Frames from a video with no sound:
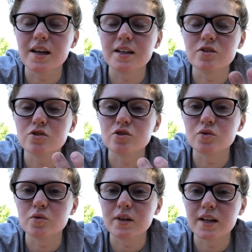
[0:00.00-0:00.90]

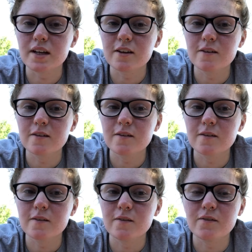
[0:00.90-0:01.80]
enjoy,
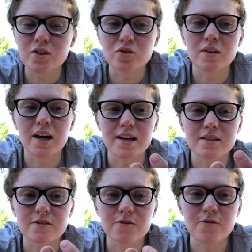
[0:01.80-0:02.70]

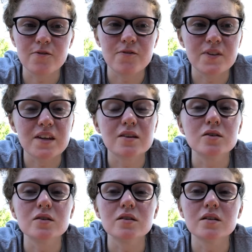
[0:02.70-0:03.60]
visualize,
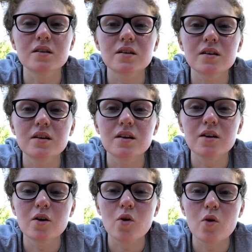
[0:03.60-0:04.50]
feel
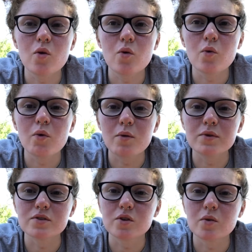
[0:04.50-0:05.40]
what
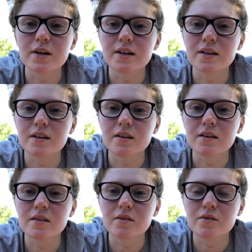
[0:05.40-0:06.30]
was going
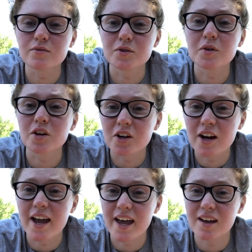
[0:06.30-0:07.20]
through her
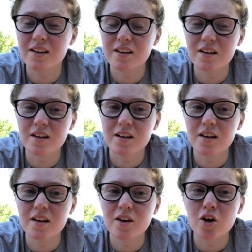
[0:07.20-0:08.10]
head
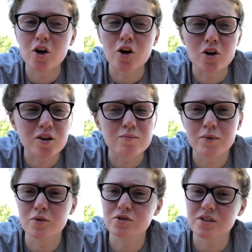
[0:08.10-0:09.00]
her
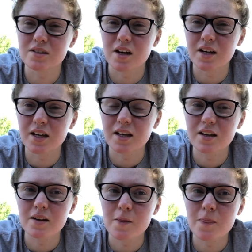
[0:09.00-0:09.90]
emotions on
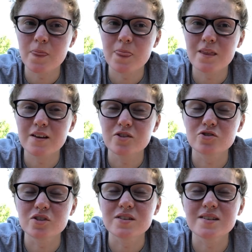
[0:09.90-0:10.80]
it.
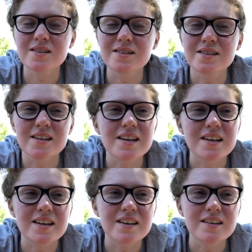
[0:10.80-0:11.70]
Just to
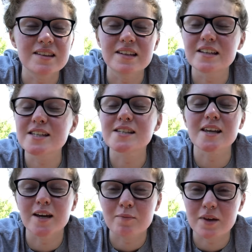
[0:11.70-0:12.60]
see the
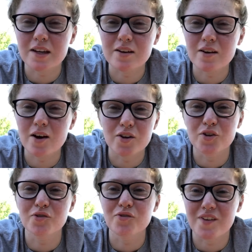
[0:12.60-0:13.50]
excitement on
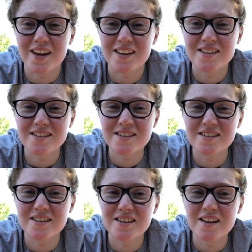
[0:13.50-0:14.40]
her face